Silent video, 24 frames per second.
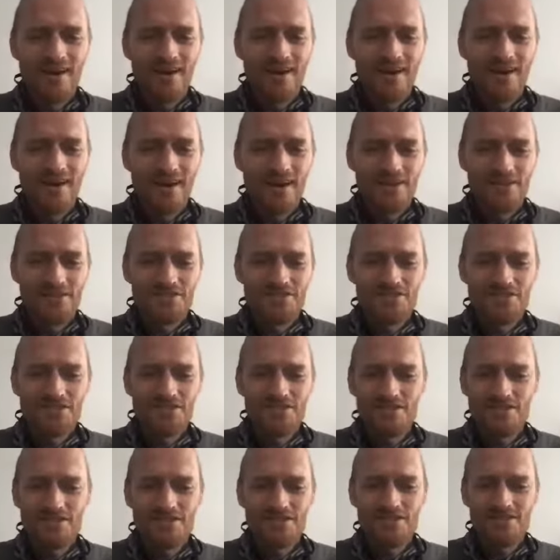And
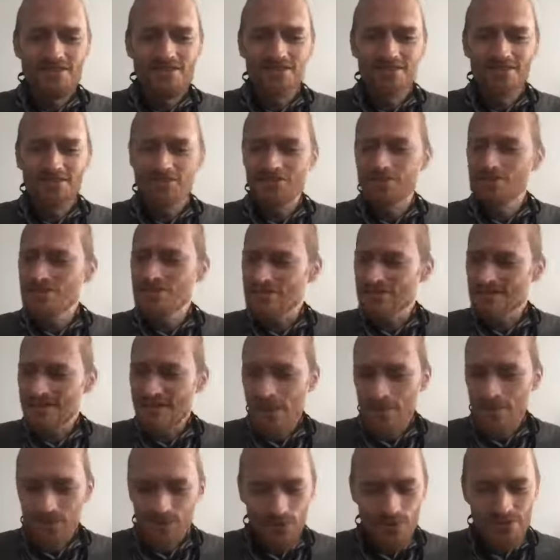she just
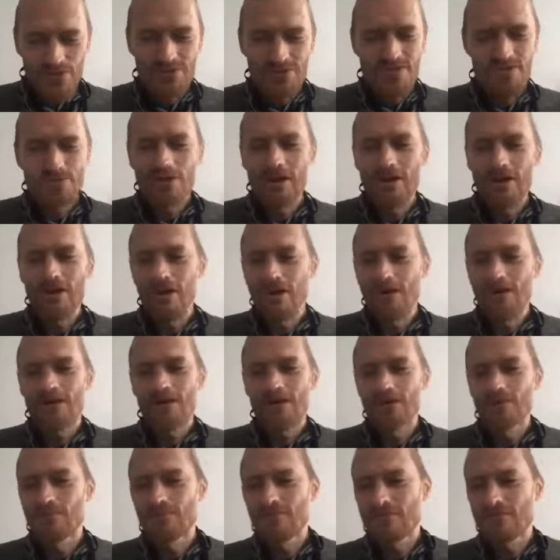kept twisting my
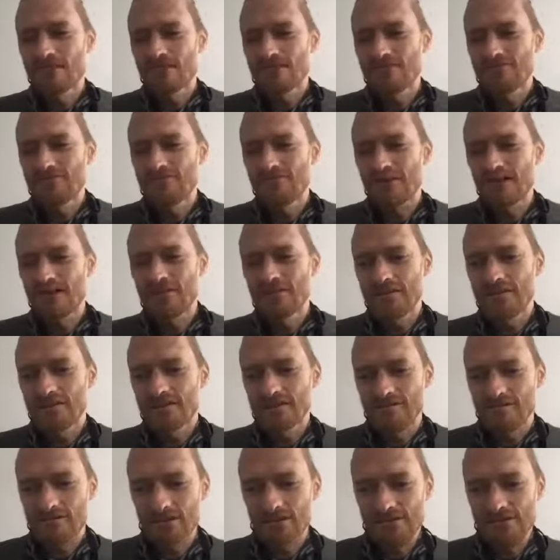arm and finally
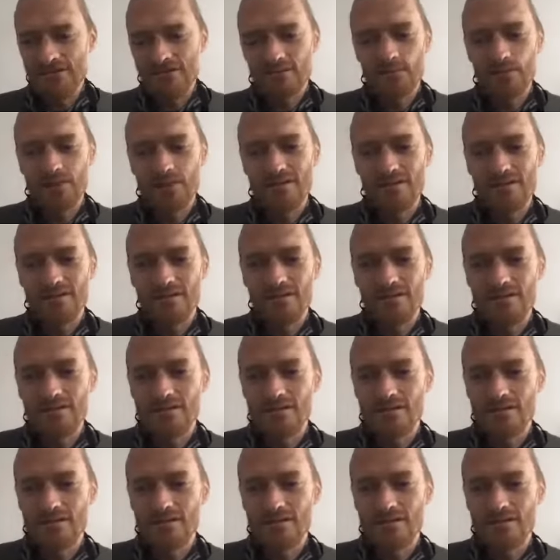convinced me